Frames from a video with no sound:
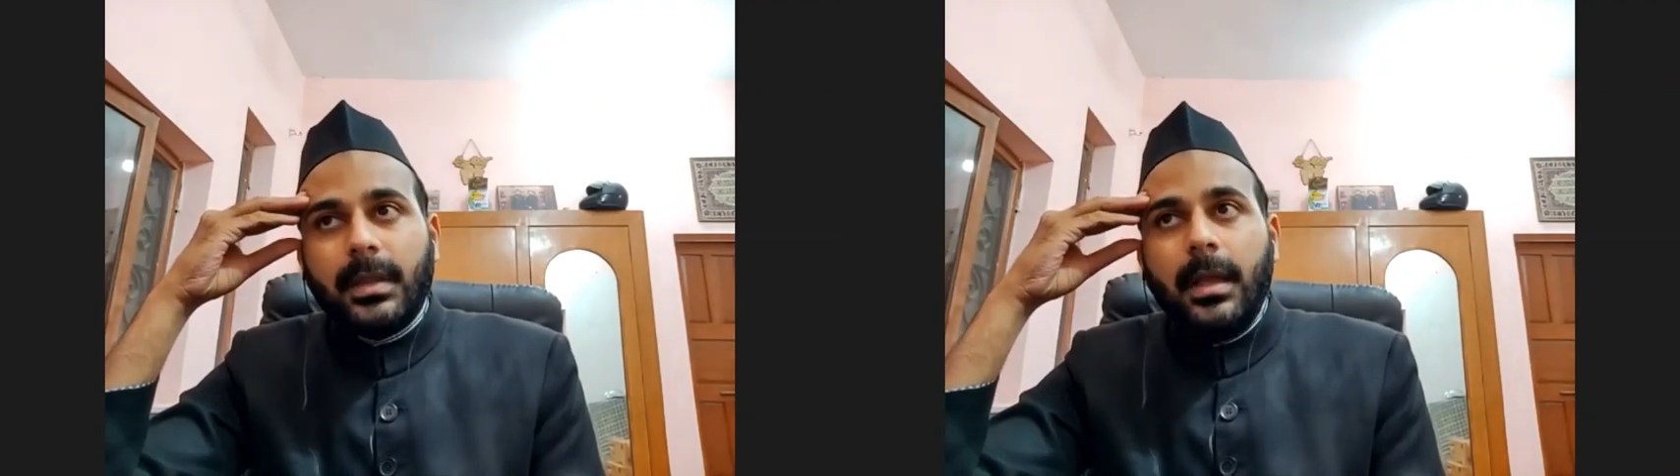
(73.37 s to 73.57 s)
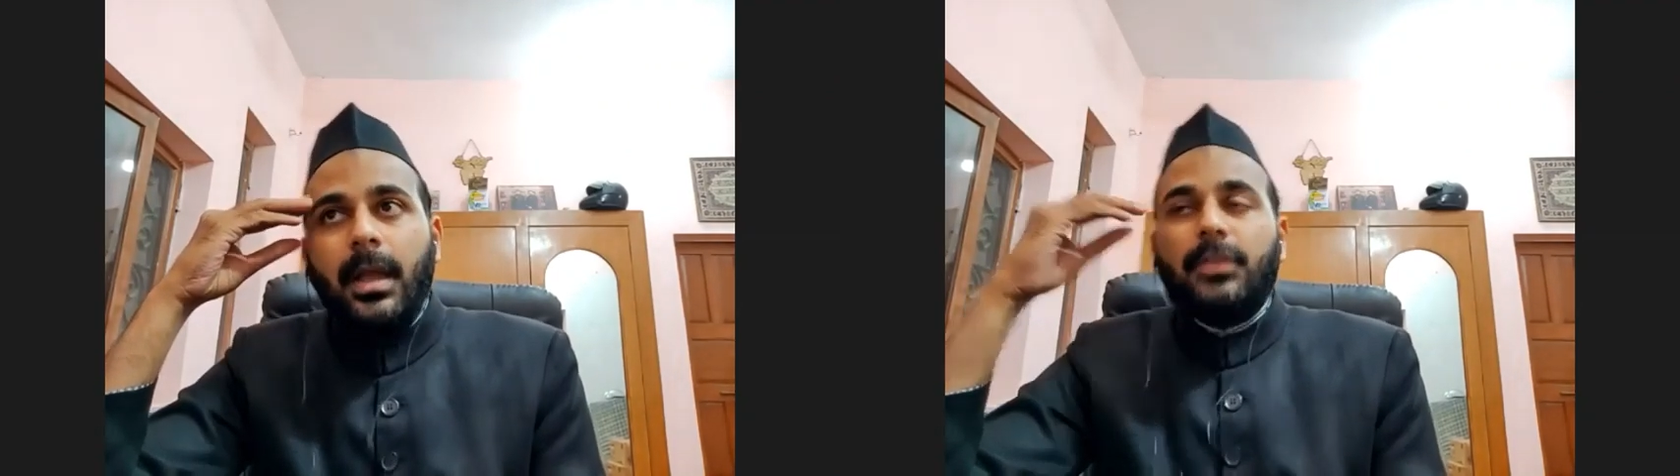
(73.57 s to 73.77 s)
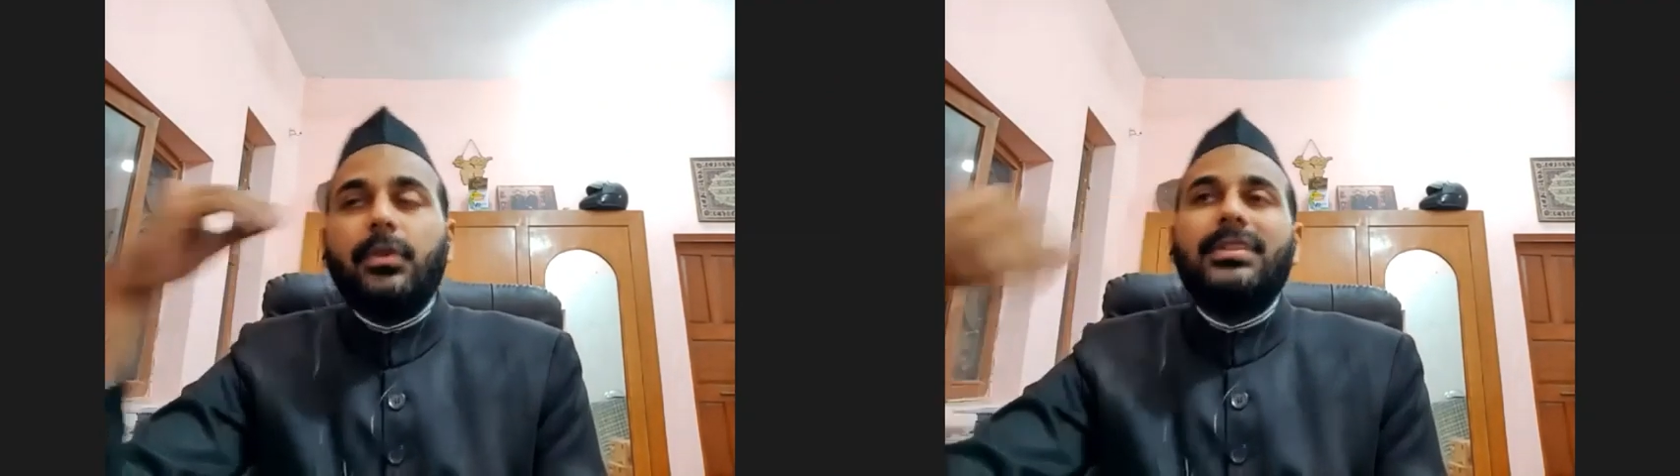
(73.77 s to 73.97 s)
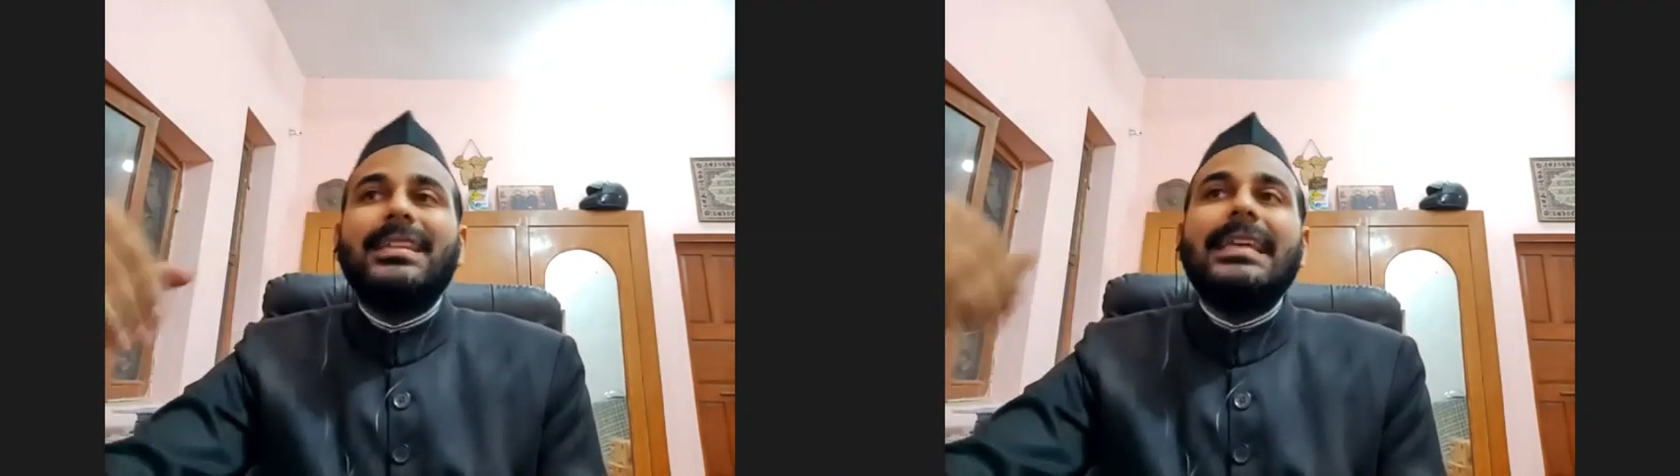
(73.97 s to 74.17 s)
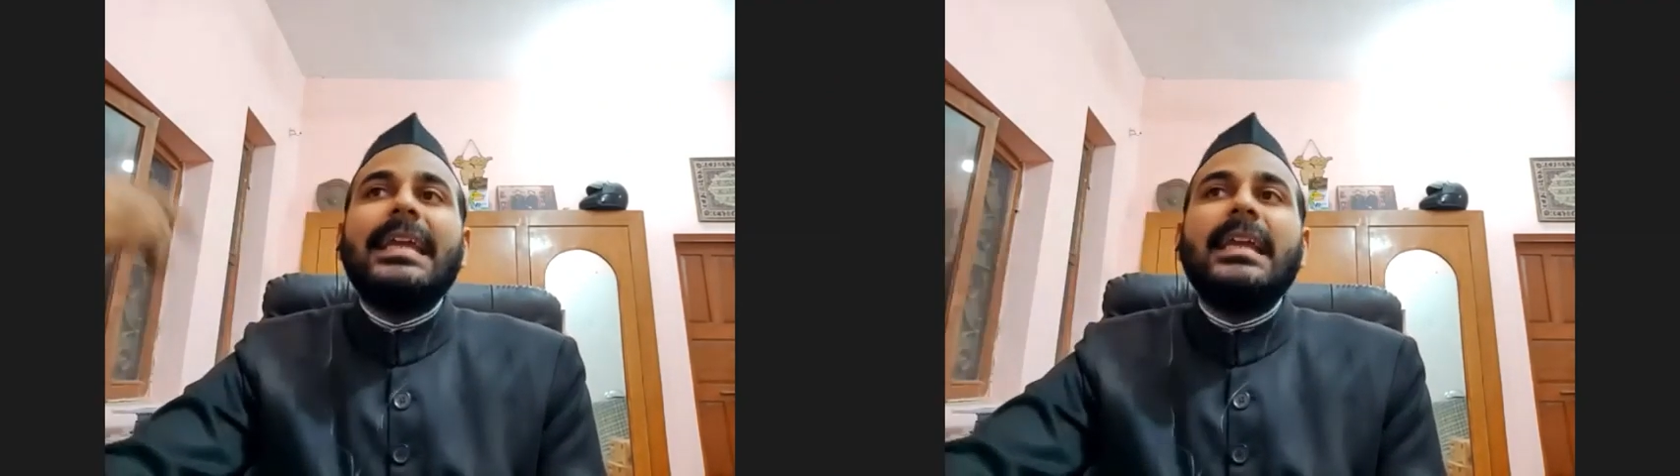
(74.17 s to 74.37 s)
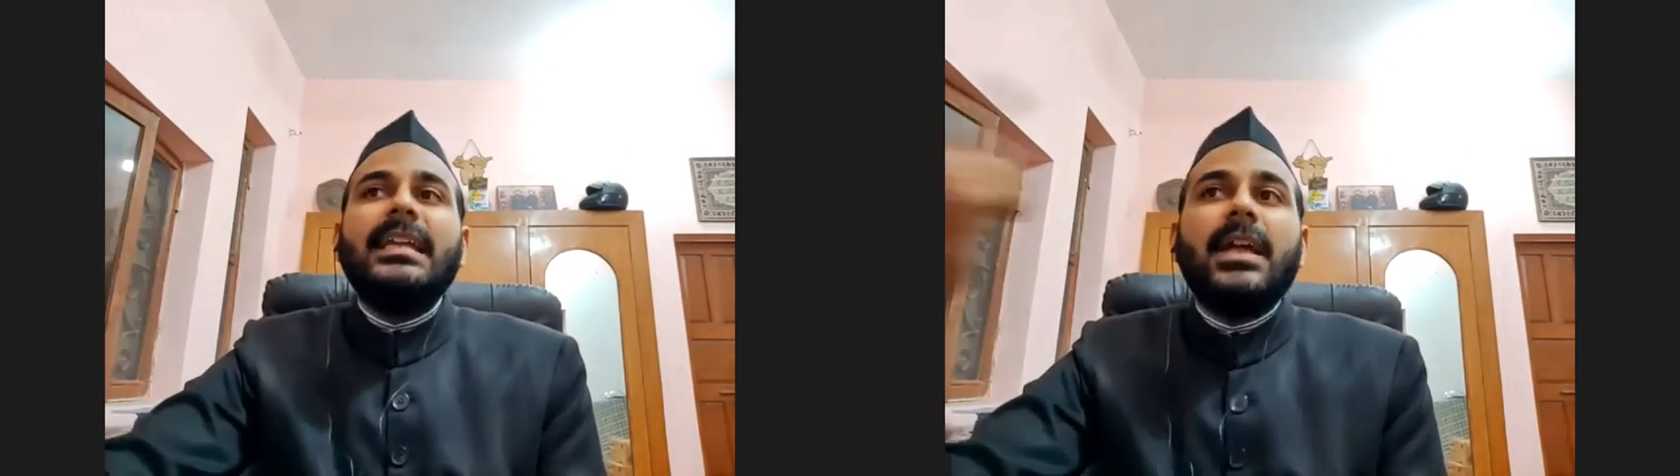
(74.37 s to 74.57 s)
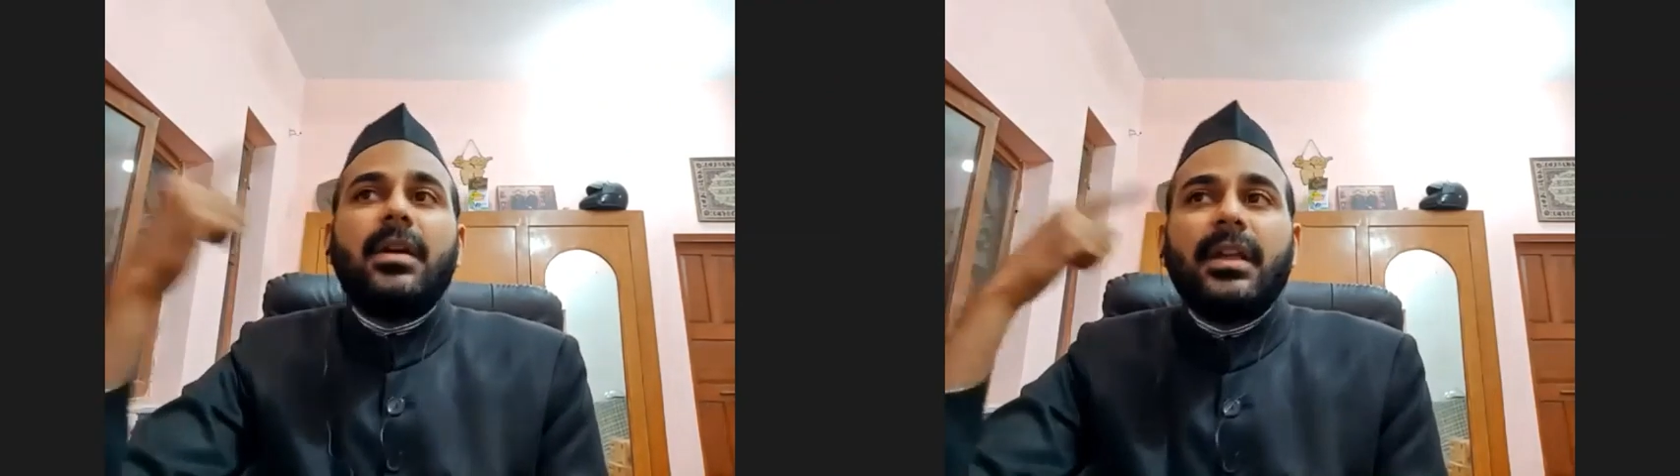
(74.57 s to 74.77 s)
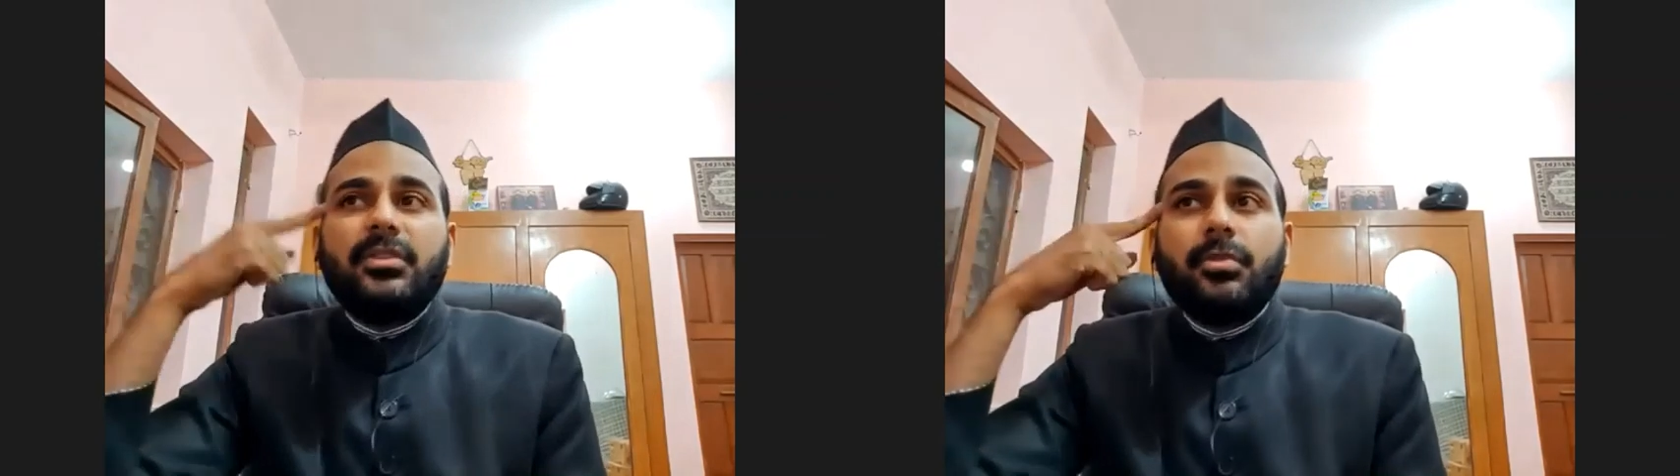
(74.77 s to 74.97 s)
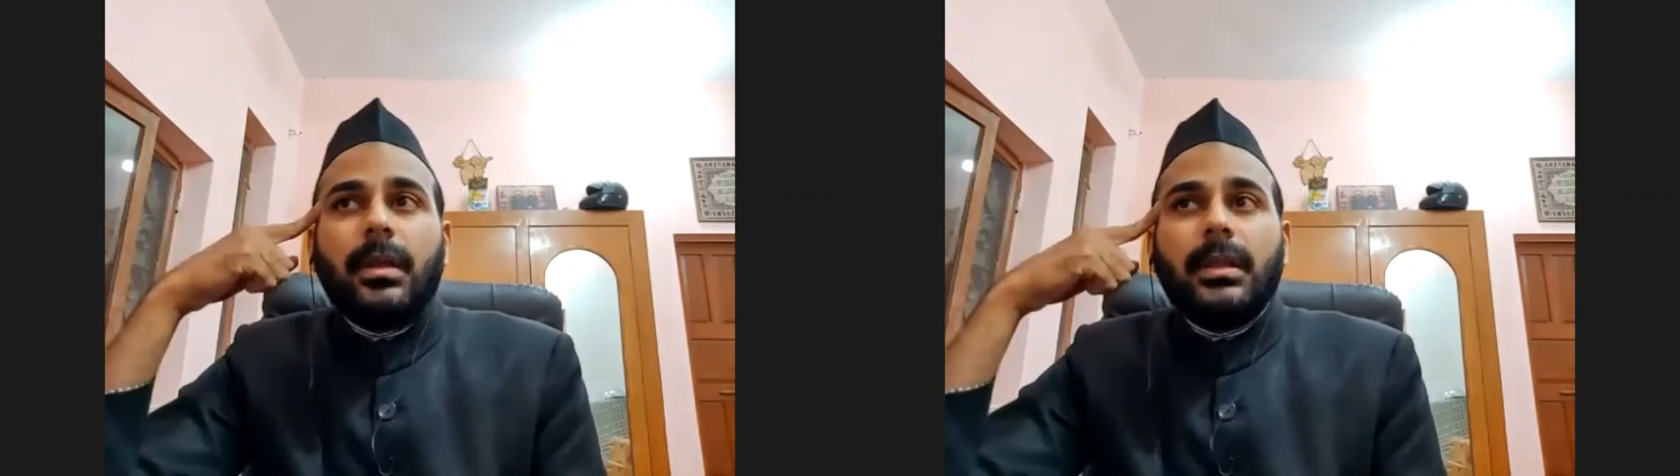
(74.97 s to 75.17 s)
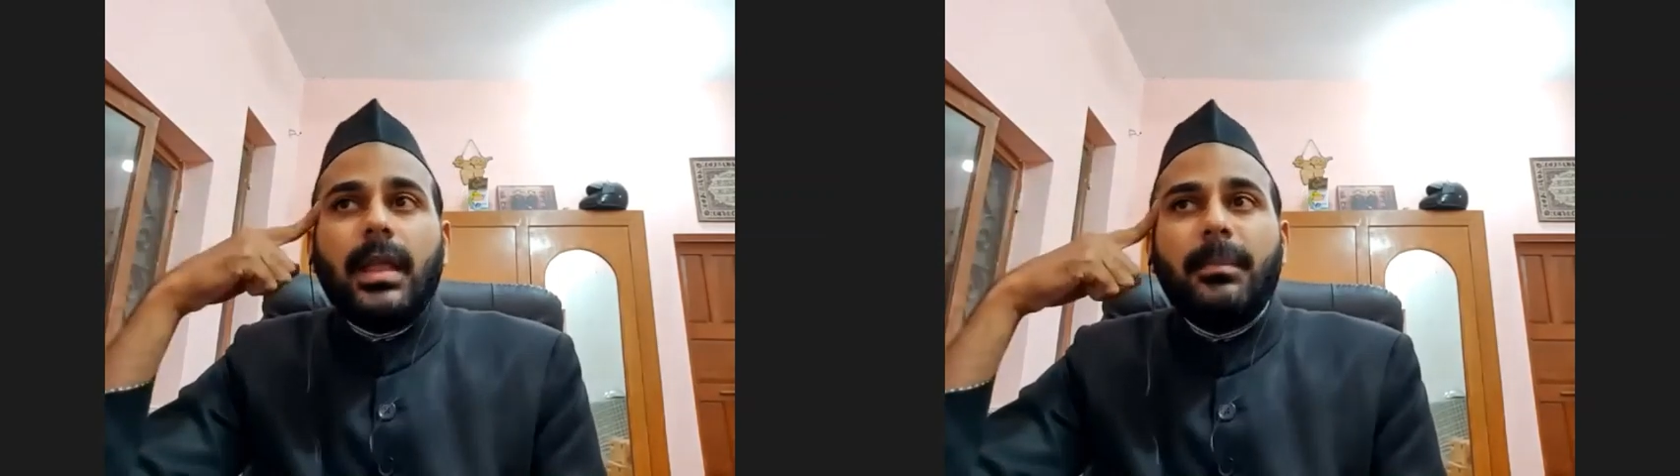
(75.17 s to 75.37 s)
So seeking nearness to
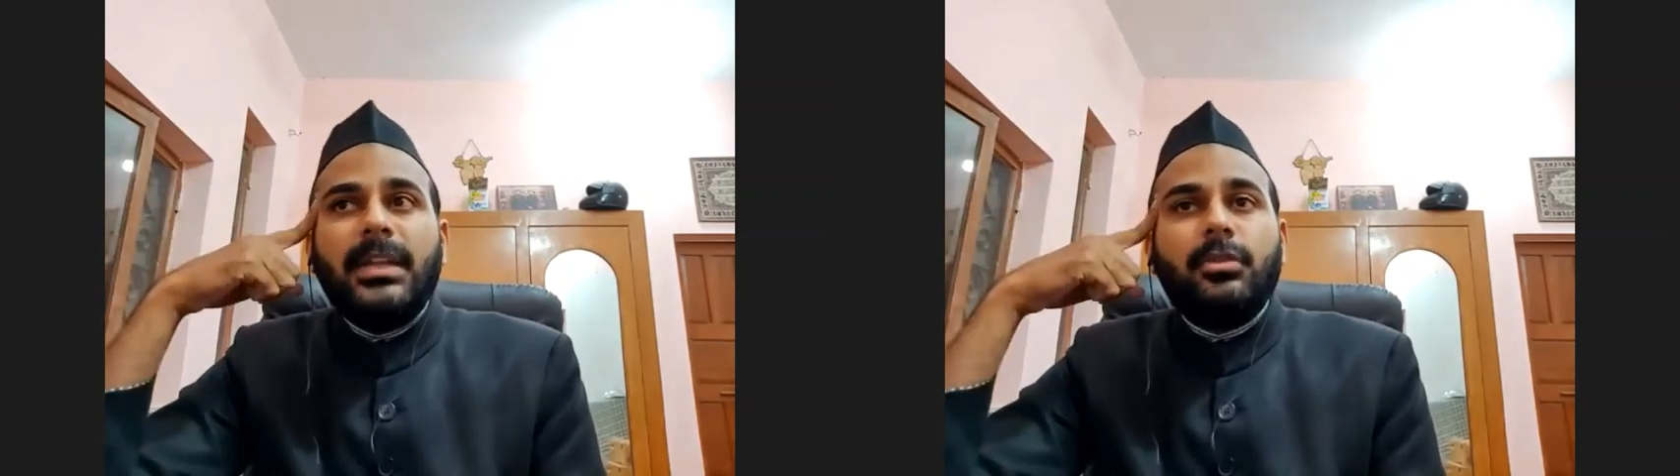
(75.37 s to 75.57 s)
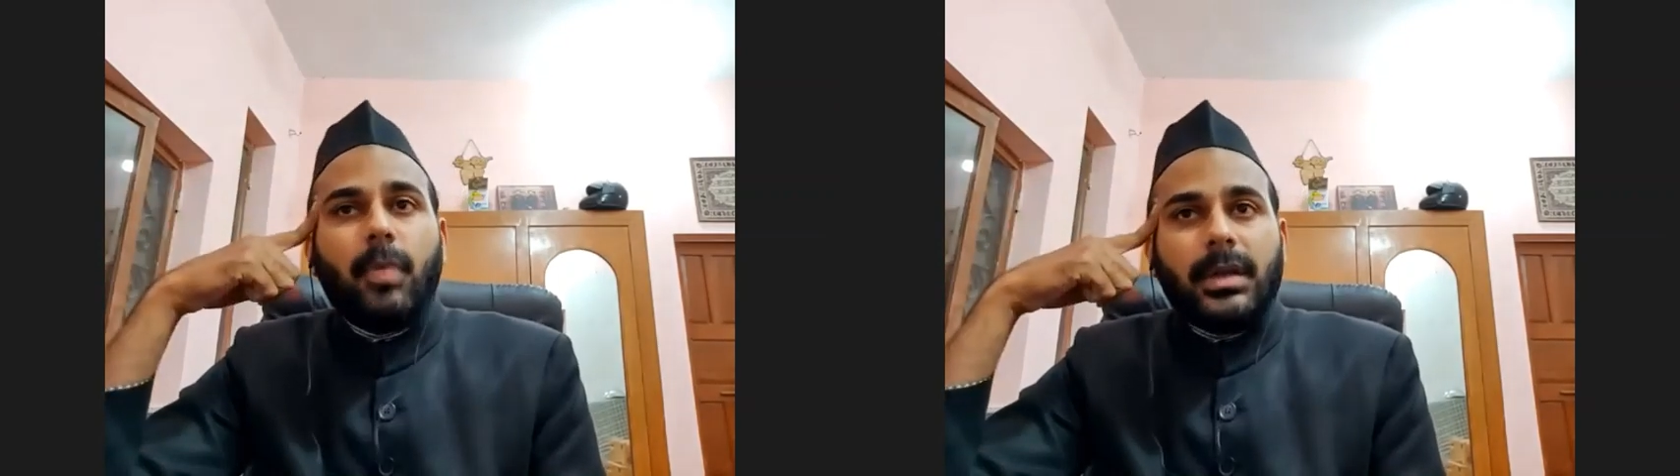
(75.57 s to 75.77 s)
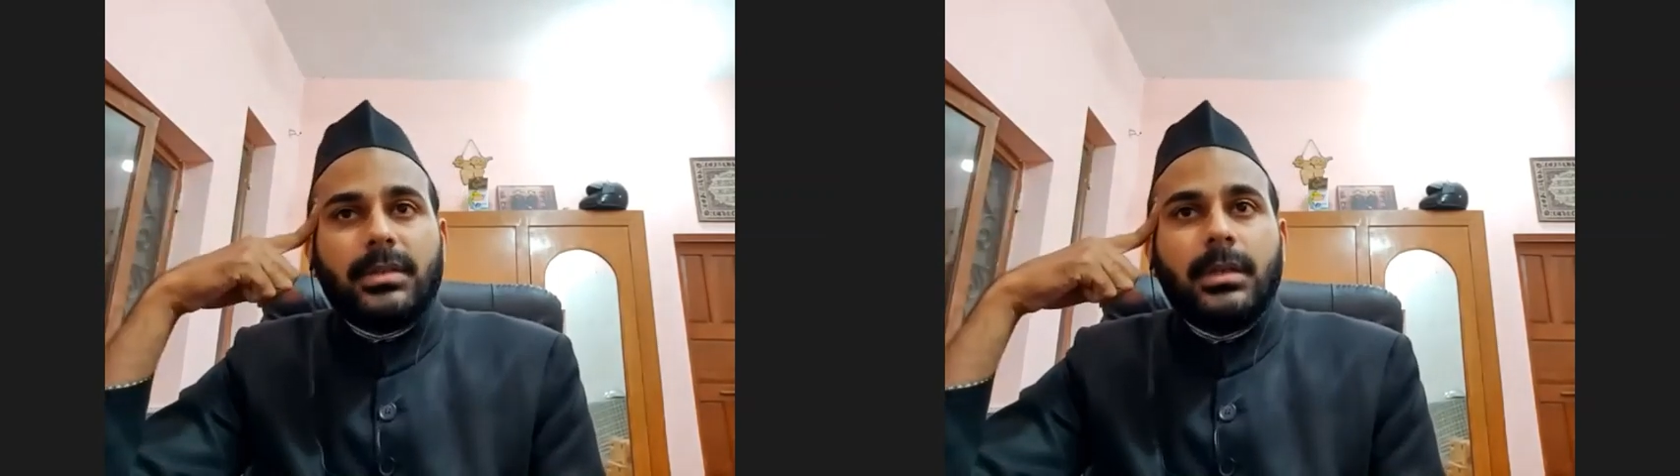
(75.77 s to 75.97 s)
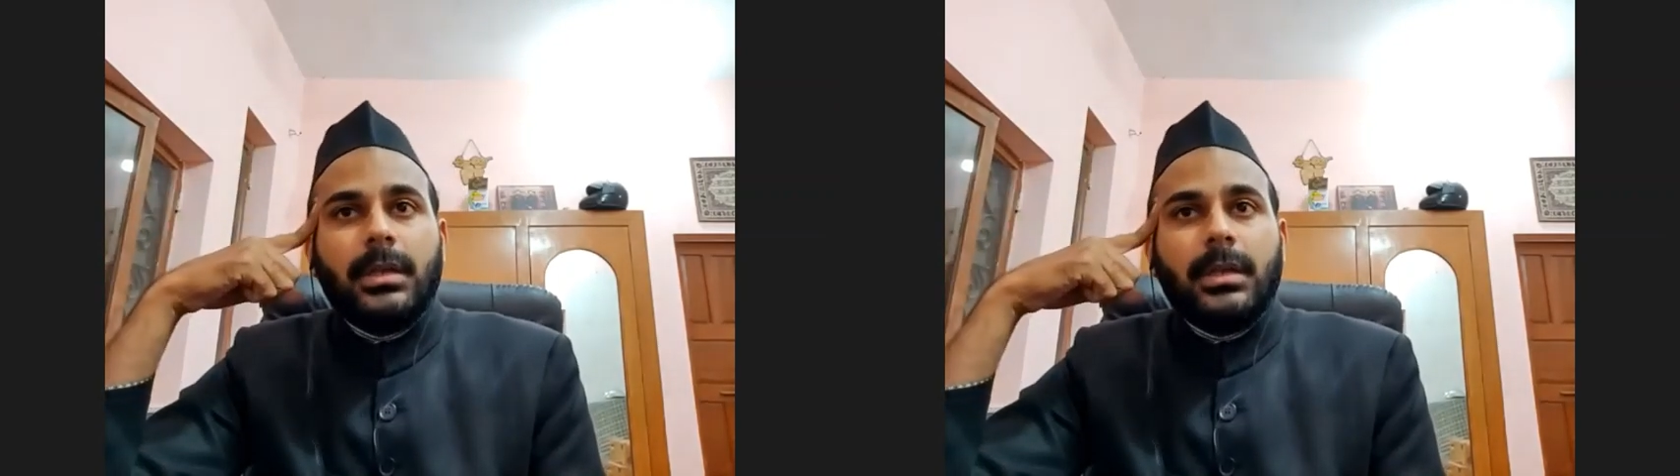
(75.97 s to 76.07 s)
Allah means what?